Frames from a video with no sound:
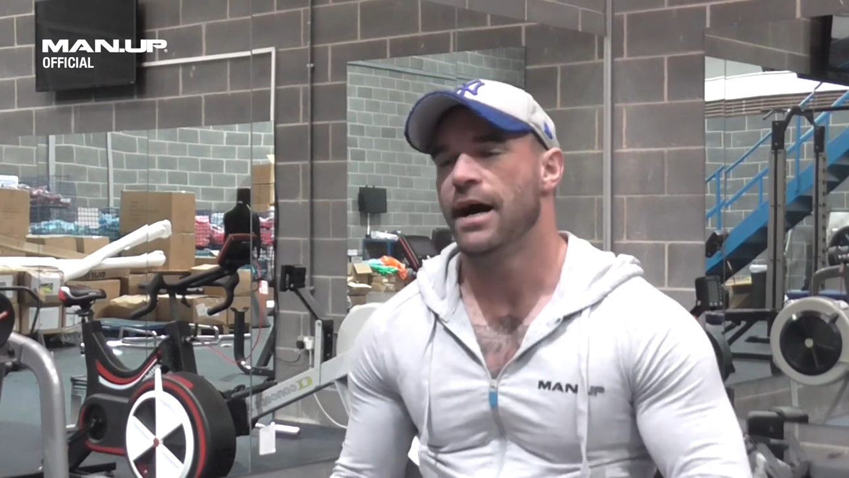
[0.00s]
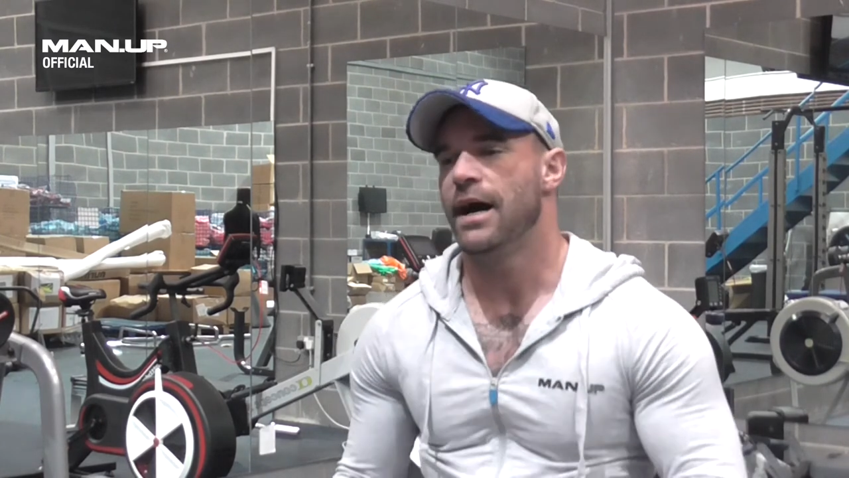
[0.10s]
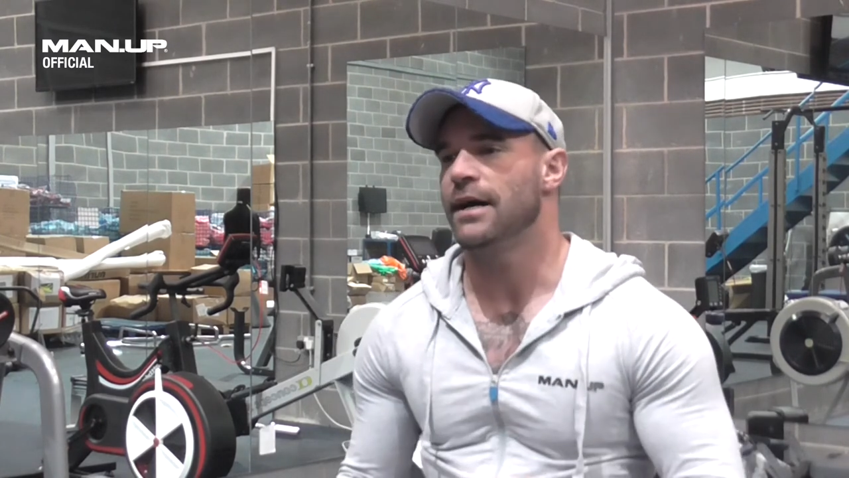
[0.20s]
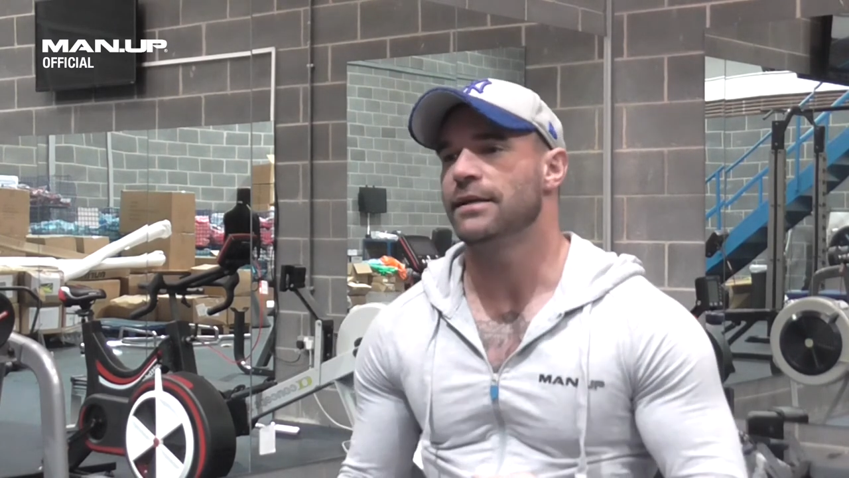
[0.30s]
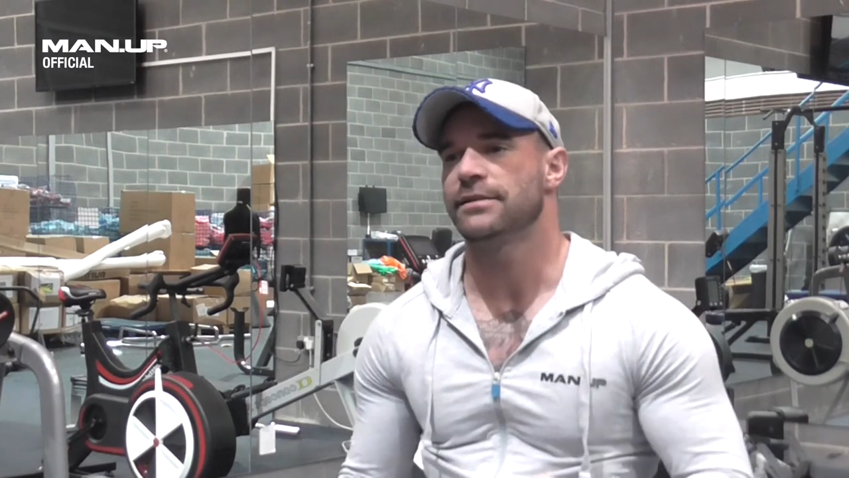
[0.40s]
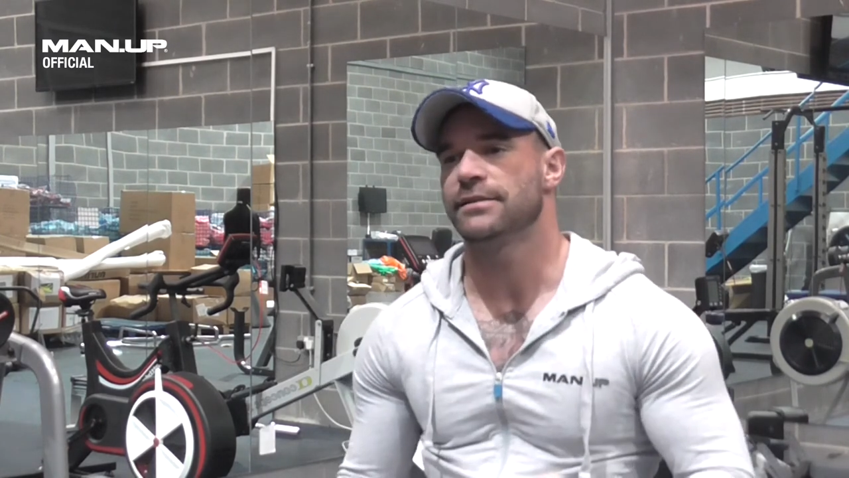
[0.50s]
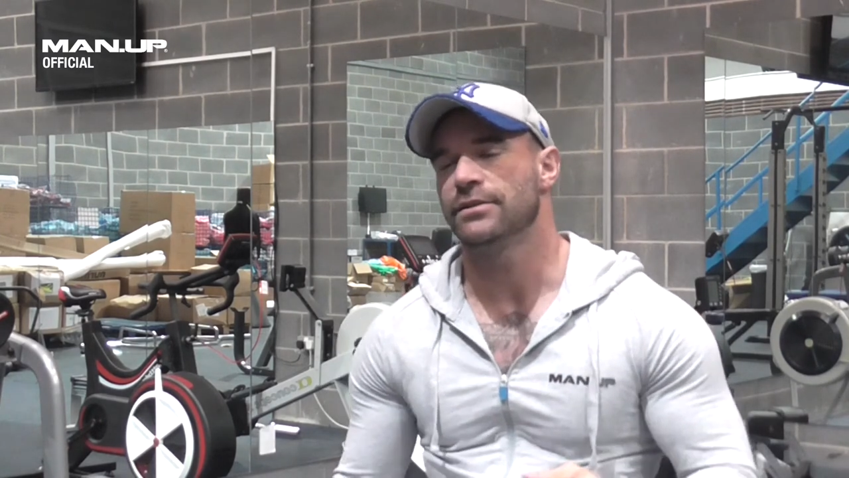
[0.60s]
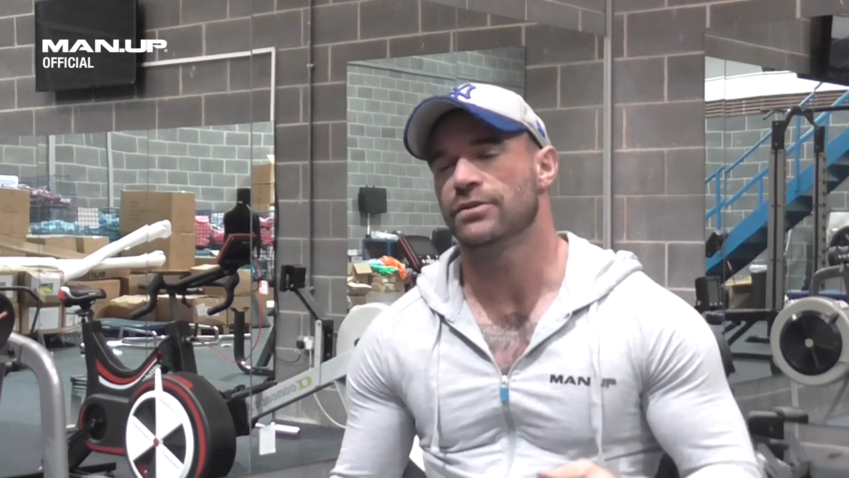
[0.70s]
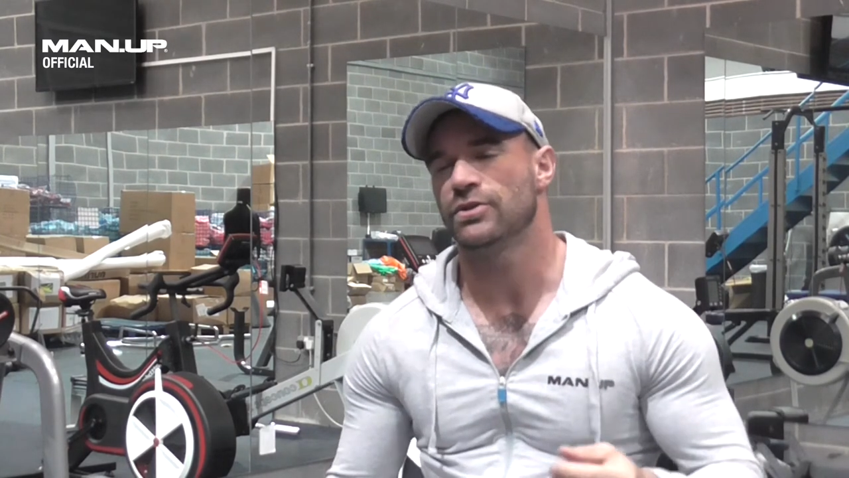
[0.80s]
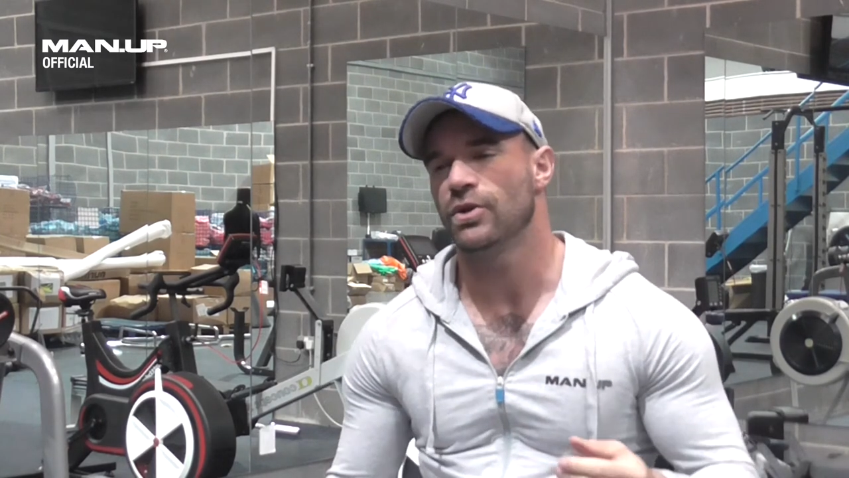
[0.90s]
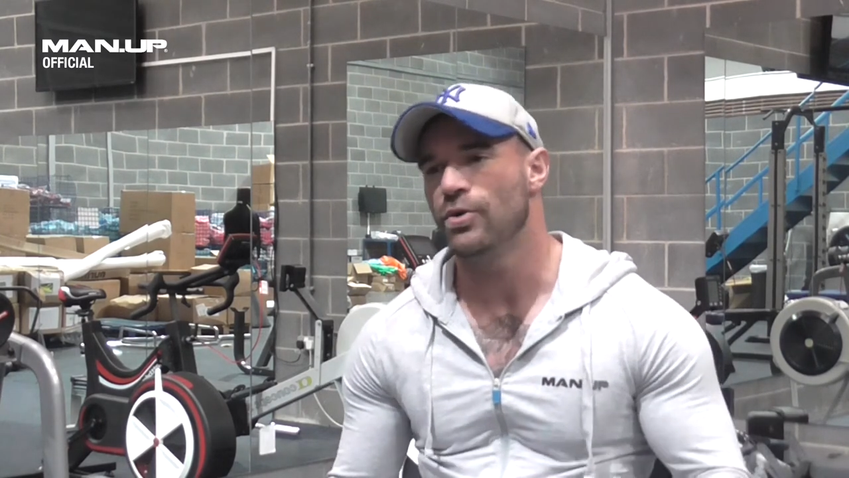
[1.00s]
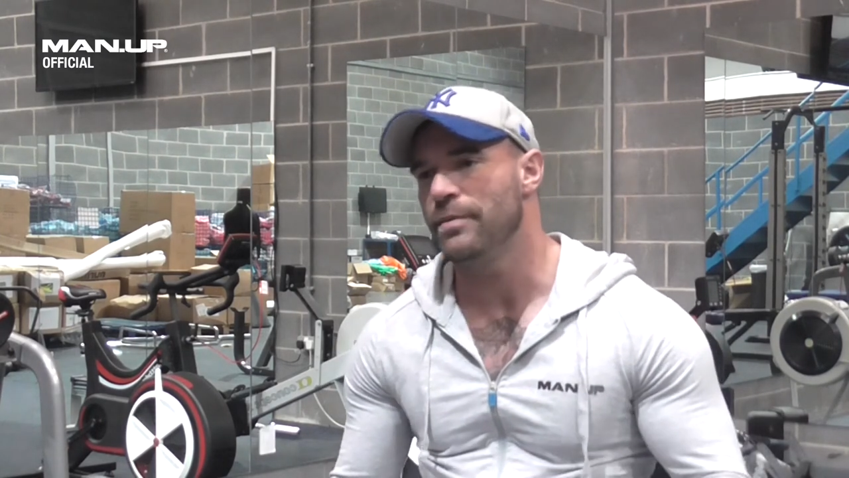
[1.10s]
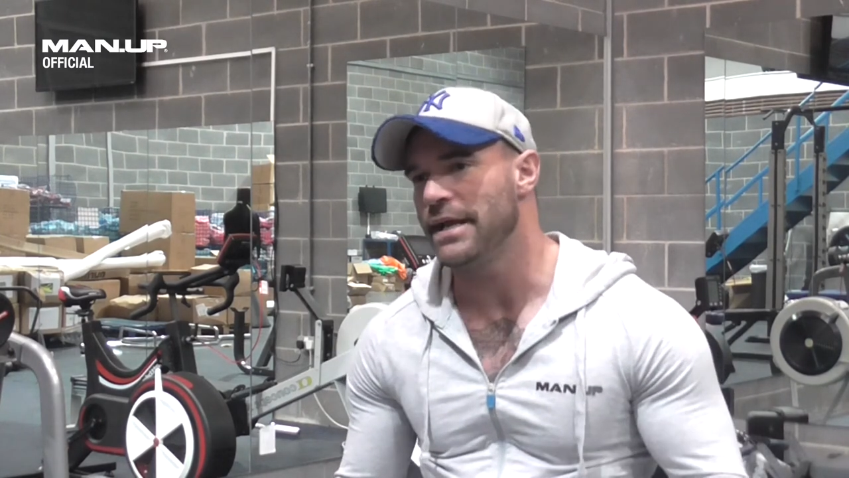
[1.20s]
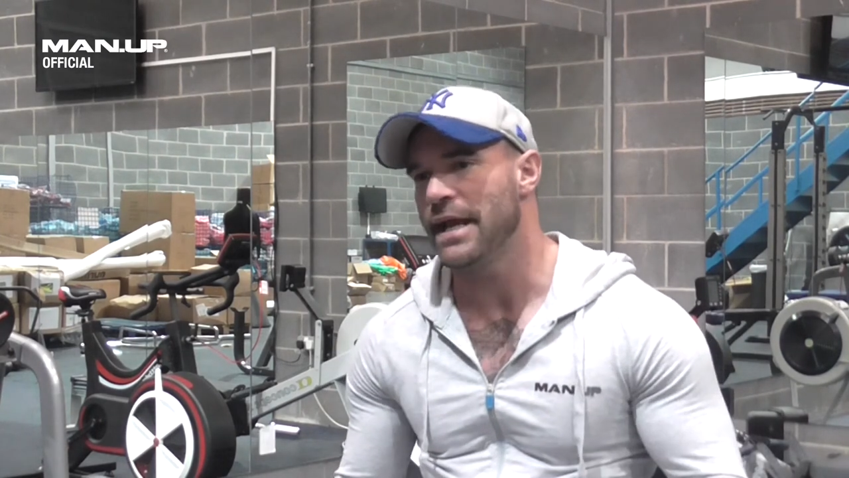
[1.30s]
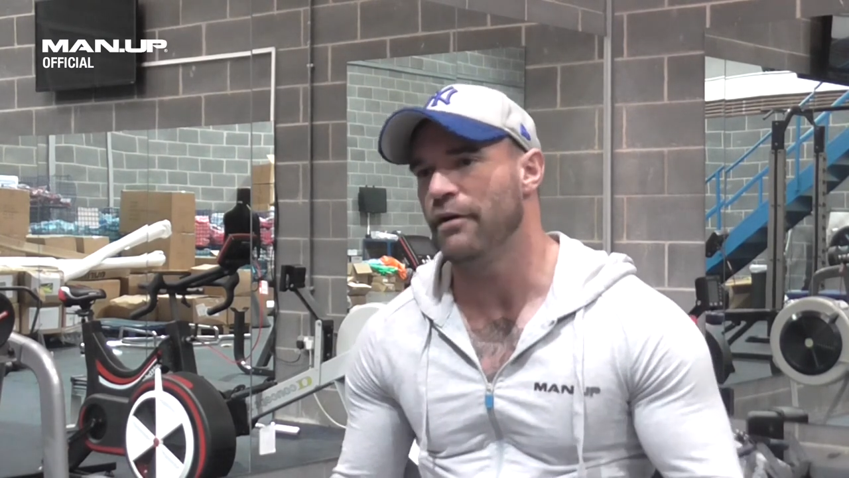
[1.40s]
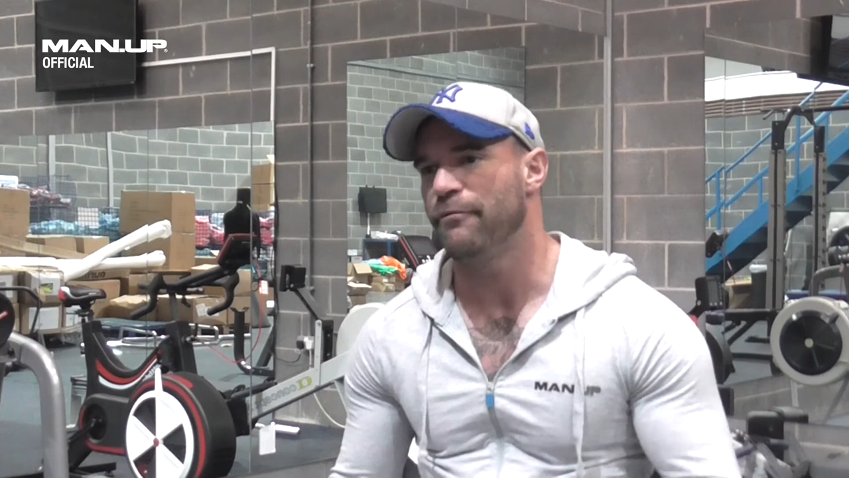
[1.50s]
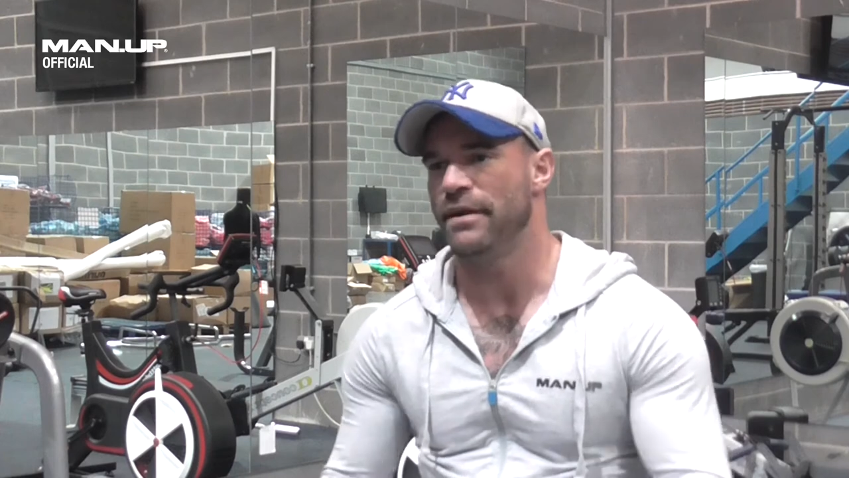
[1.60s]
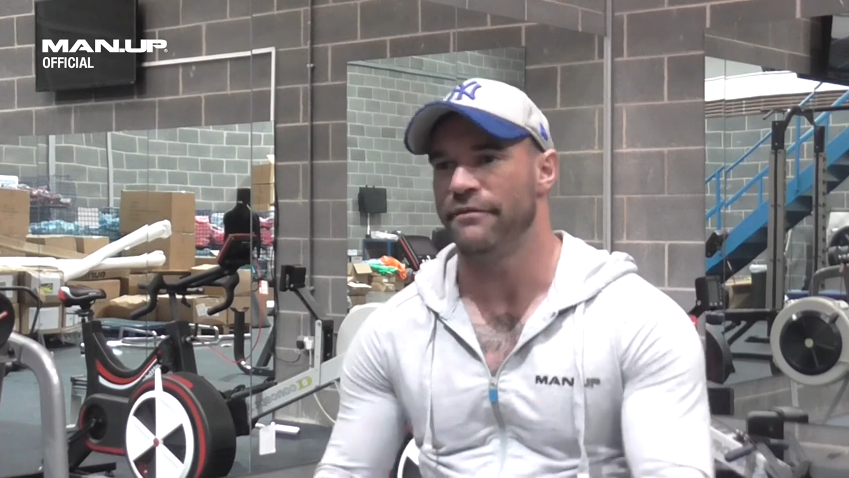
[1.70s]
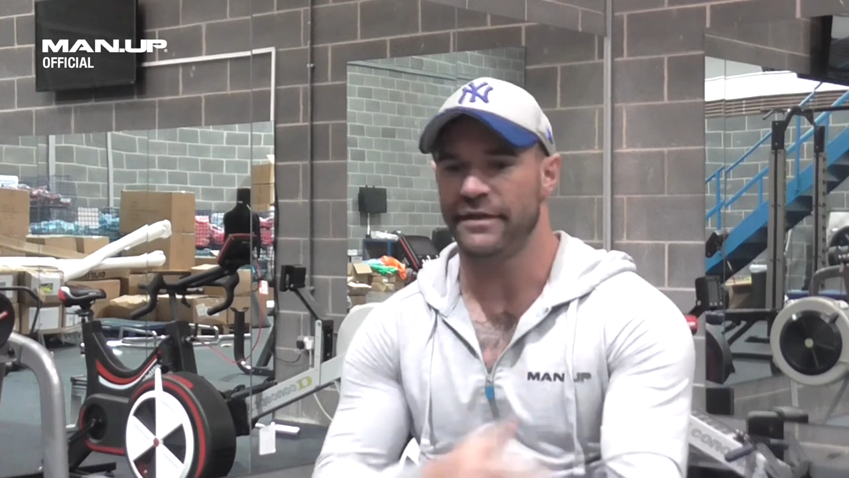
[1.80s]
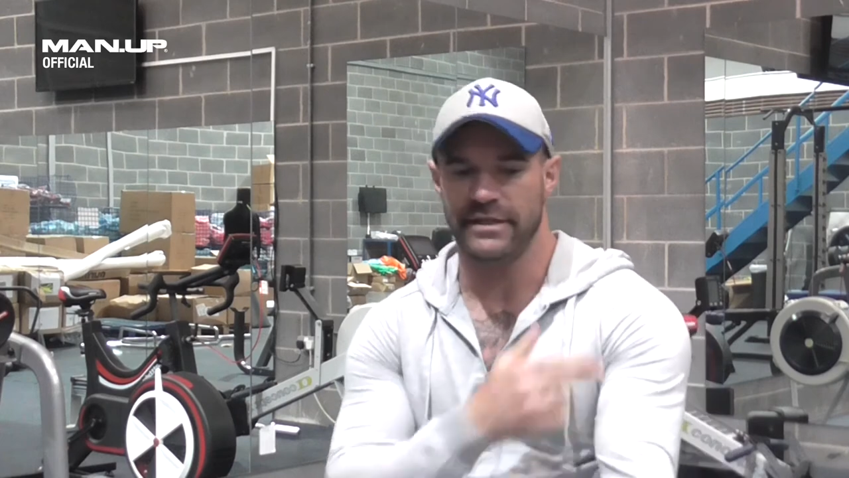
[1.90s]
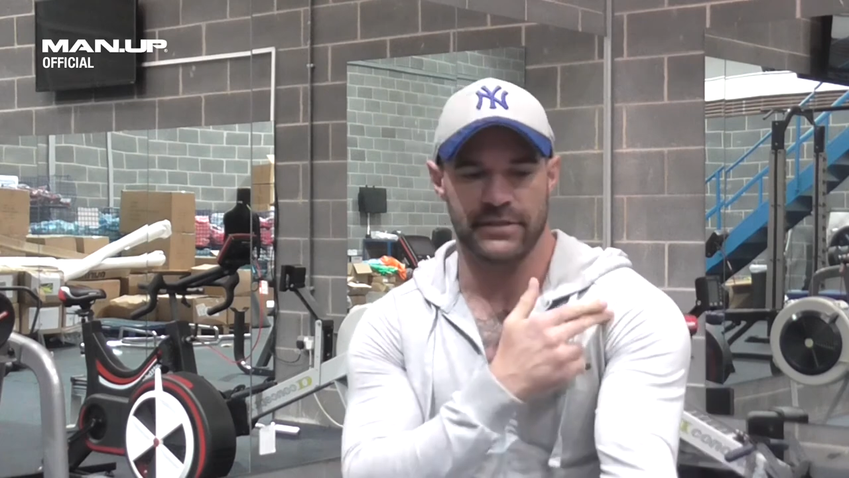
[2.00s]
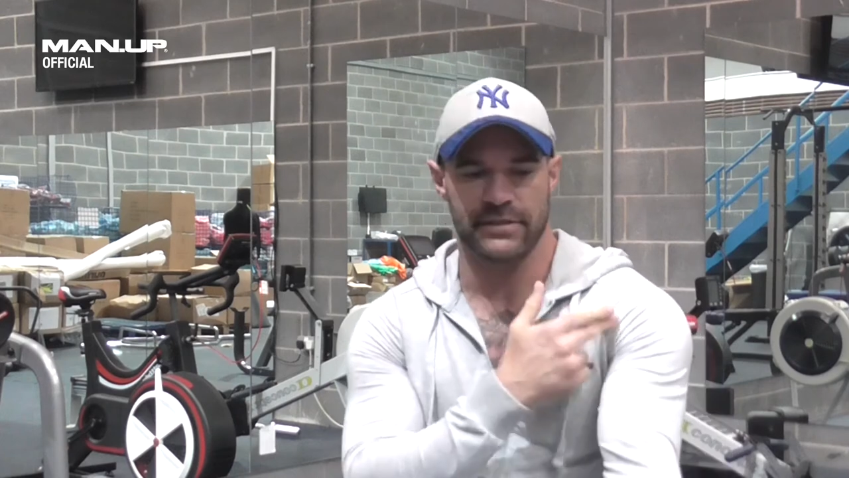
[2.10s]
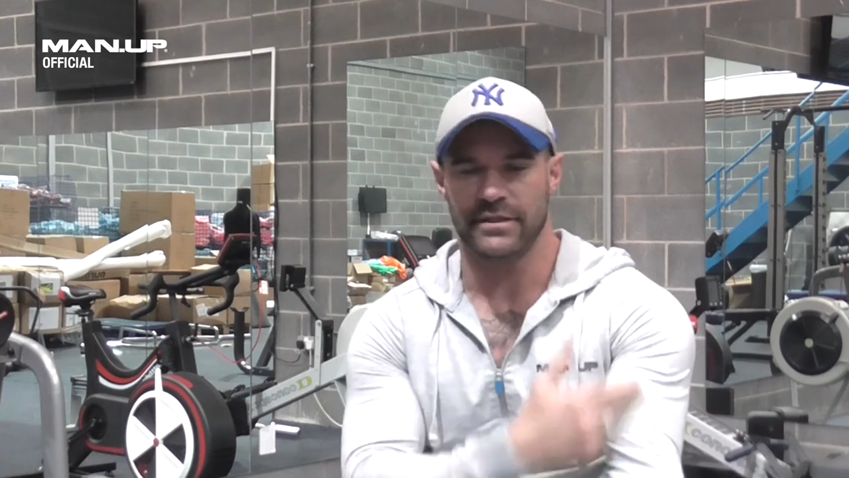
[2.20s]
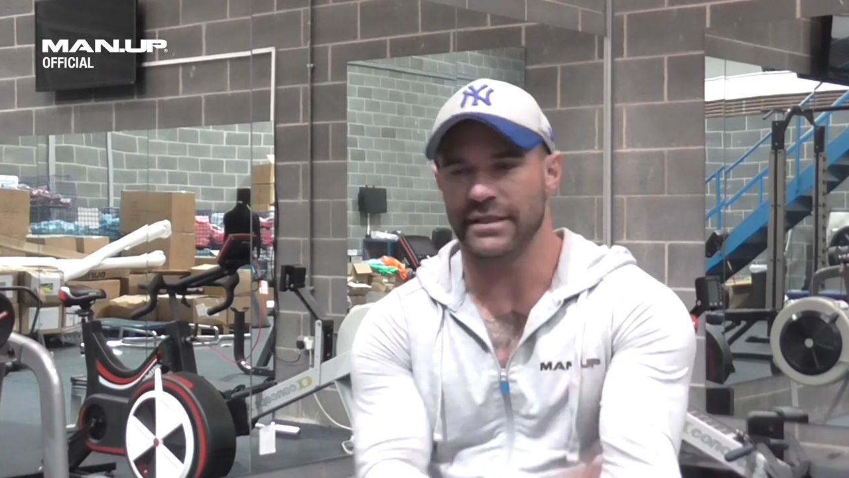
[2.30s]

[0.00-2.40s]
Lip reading: has so many health benefits,